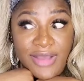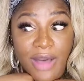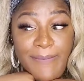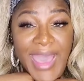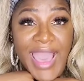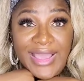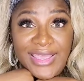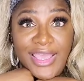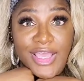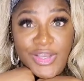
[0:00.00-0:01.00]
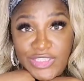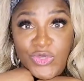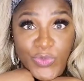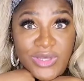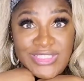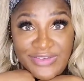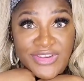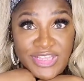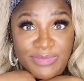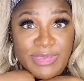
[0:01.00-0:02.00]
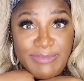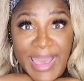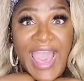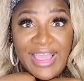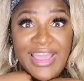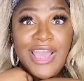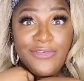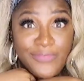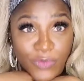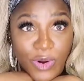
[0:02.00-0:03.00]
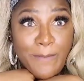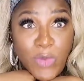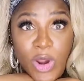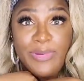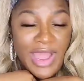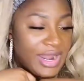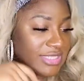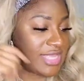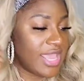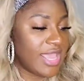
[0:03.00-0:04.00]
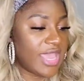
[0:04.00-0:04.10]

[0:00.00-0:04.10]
Come back, because you will definitely be back for more products.